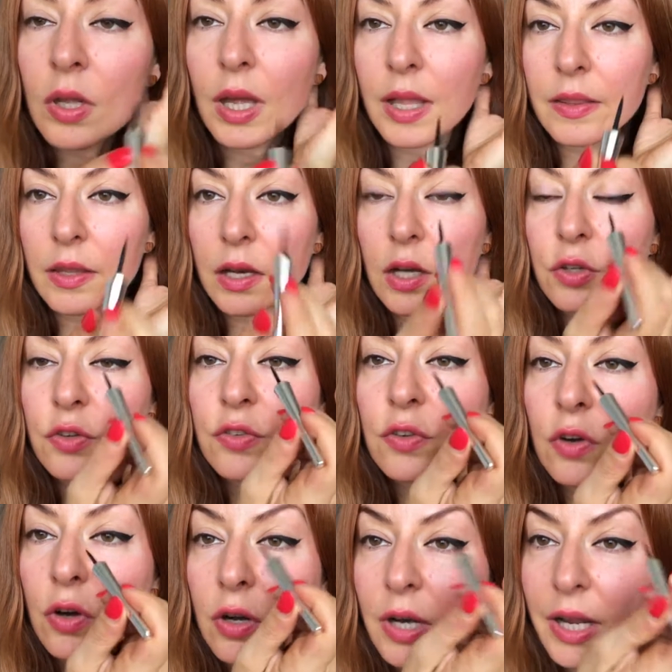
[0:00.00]
And then I
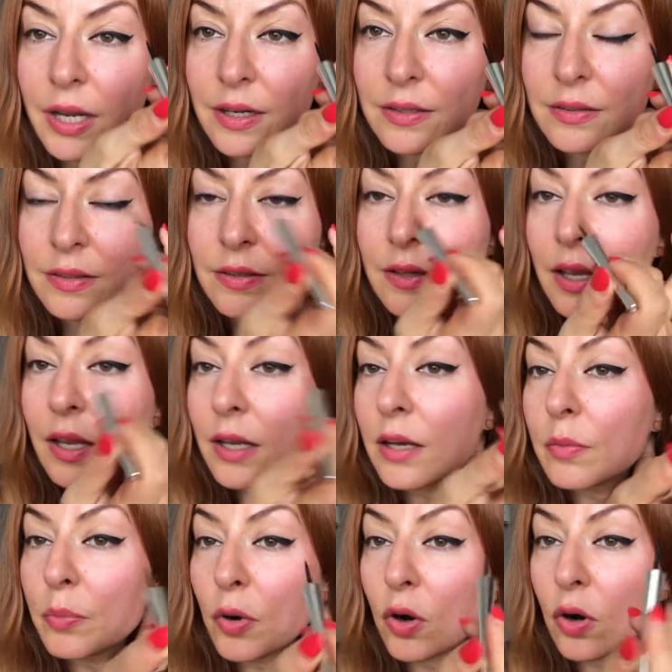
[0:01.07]
just connect the
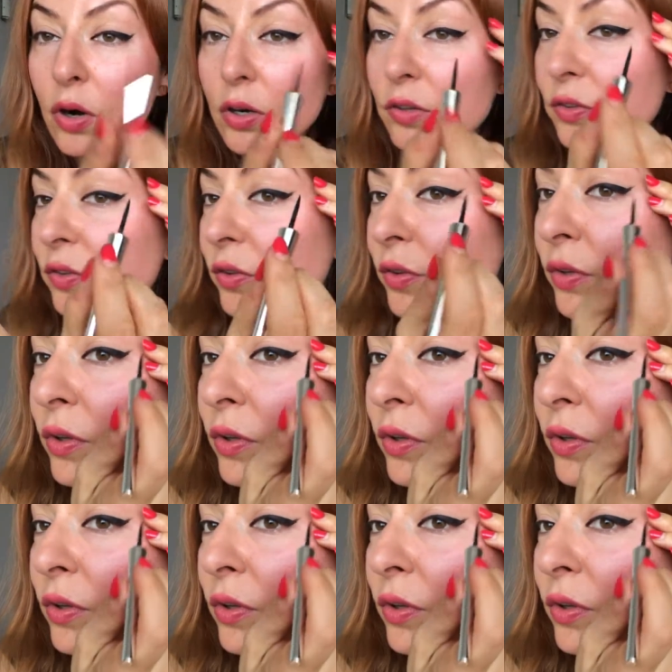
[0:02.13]
inner part